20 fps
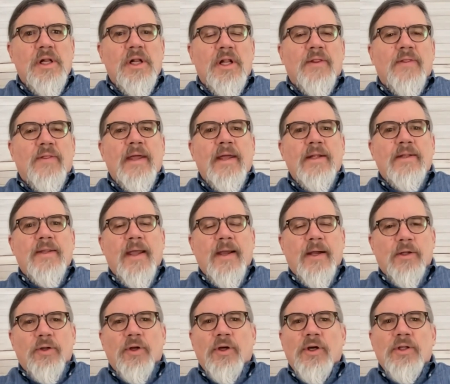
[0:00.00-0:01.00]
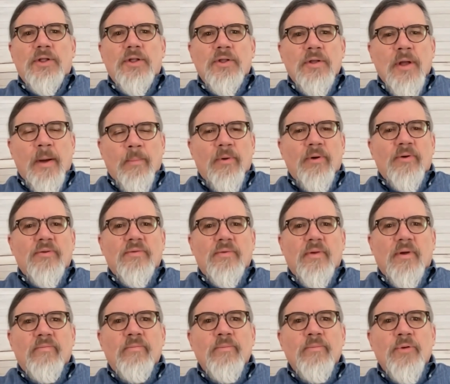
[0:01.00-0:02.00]
They take a look at the number
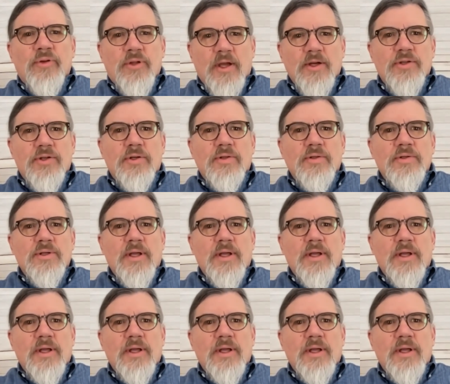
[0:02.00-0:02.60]
of mutations,